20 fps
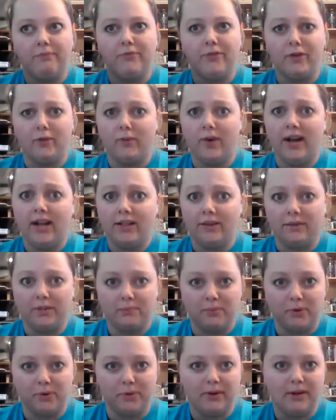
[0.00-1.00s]
for a while it
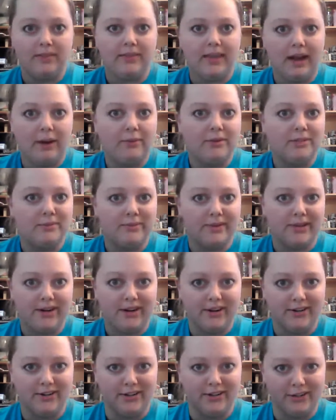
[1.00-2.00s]
was broken. That was really
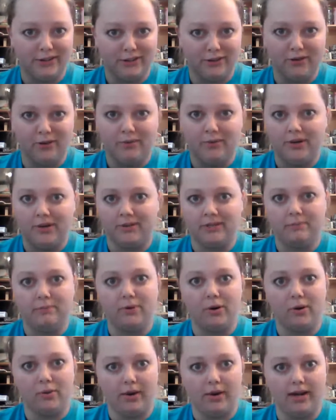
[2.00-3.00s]
hard to control when it was
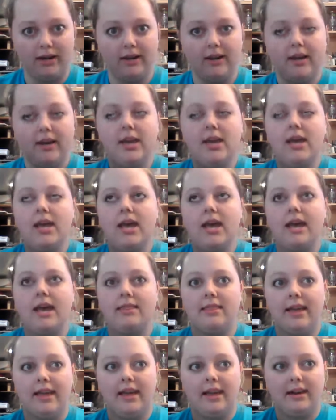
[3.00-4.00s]
broken.
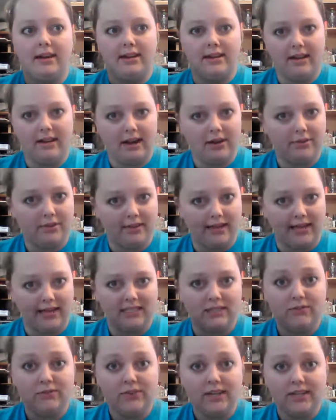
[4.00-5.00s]
And then now that
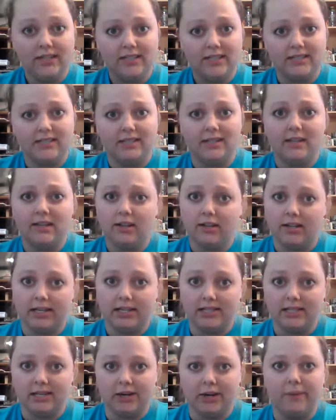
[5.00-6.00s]
that's fixed, it's a little
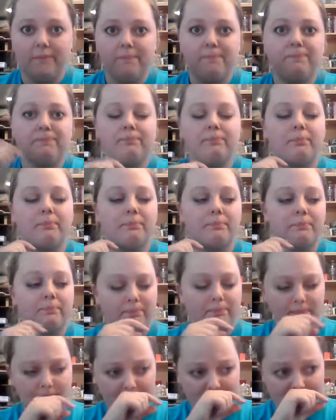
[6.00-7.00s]
easier.
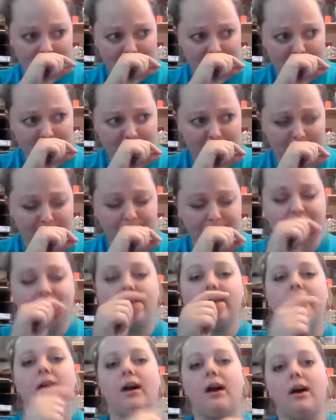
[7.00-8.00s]
Excuse me.
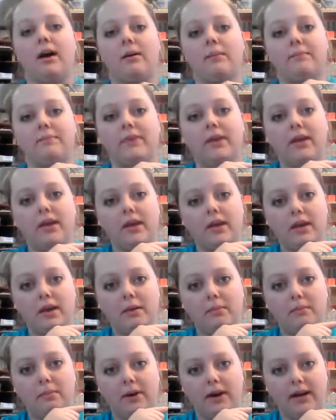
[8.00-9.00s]

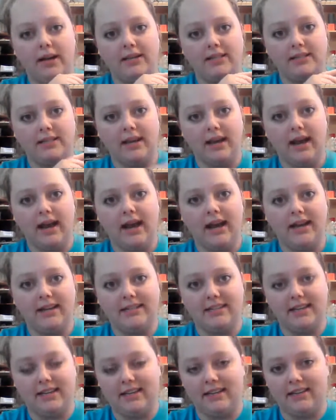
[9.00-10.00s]
But I
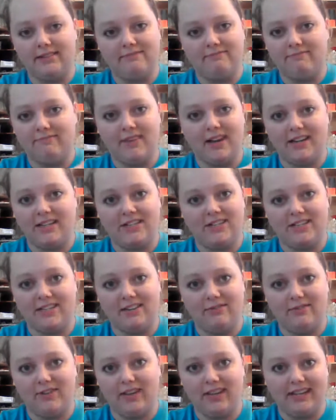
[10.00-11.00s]
just
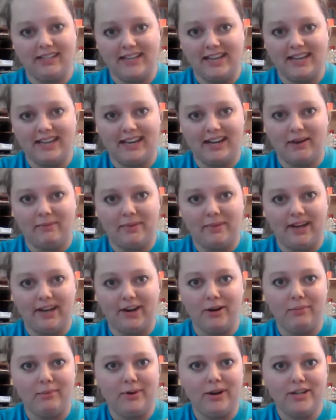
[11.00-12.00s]
didn't feel like taking out my
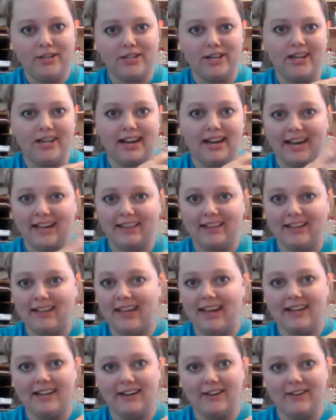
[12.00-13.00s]
airbrush and I had the
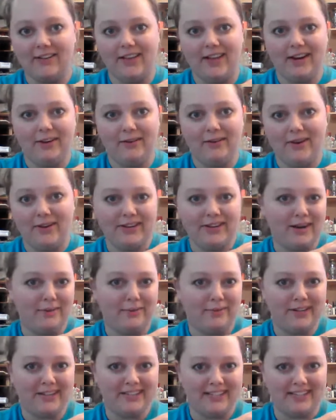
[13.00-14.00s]
canned air laying around and I
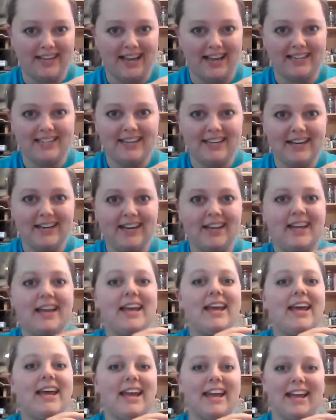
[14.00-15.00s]
wanted to test it
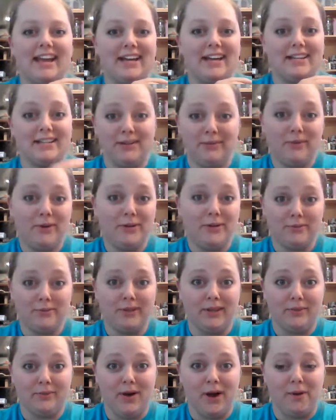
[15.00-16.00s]
and it worked
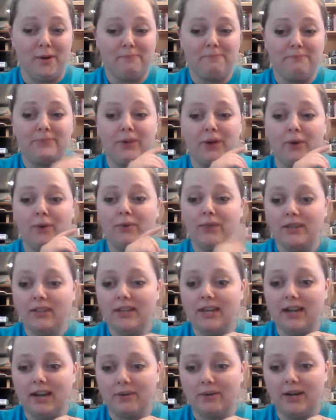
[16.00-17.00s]
really well. The only
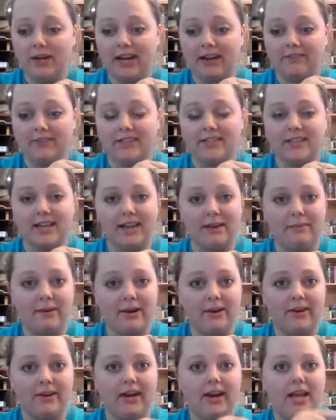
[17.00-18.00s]
thing I would have to say
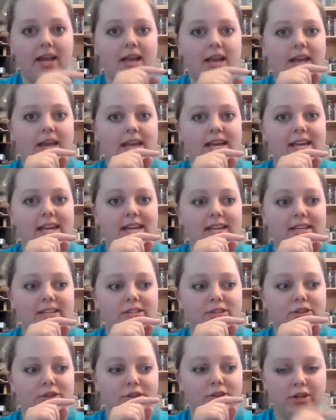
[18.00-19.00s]
about it
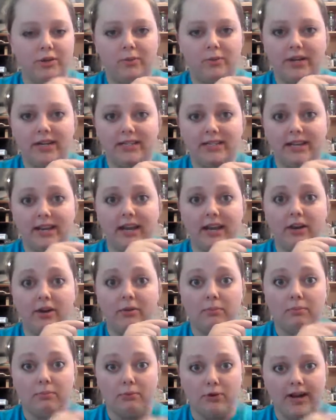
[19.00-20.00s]
is you're going to want to take
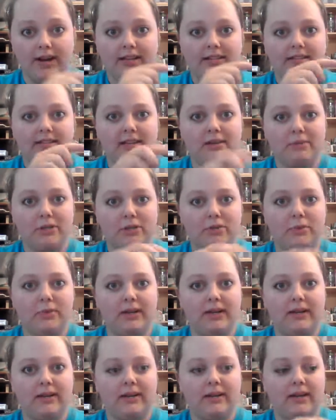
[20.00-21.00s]
breaks in
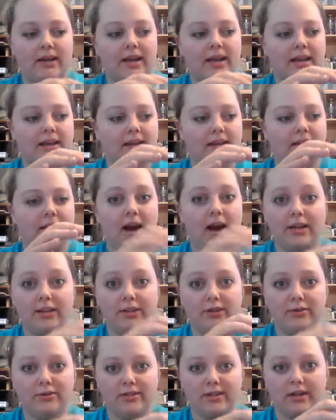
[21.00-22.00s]
between and not
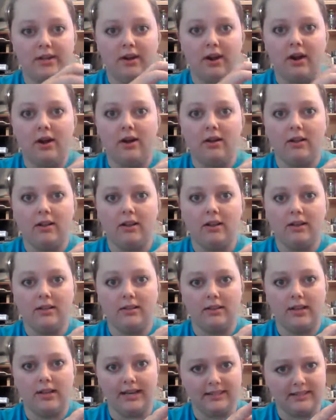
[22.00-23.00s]
use it all
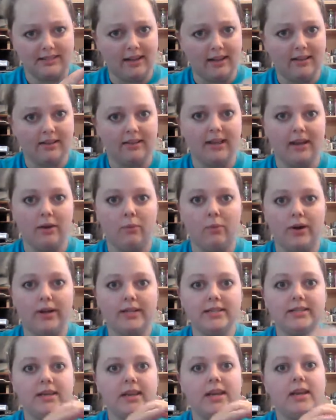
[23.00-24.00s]
like solidly at
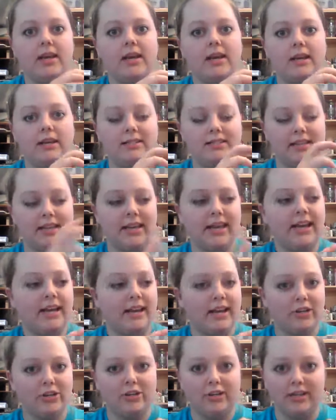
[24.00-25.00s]
once because the can
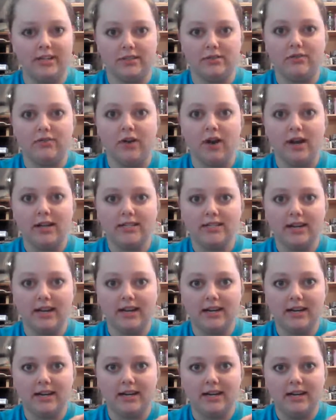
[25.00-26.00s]
actually gets frost
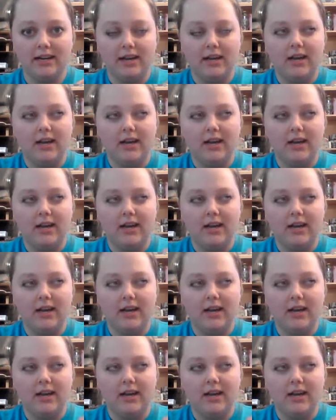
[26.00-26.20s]
on it.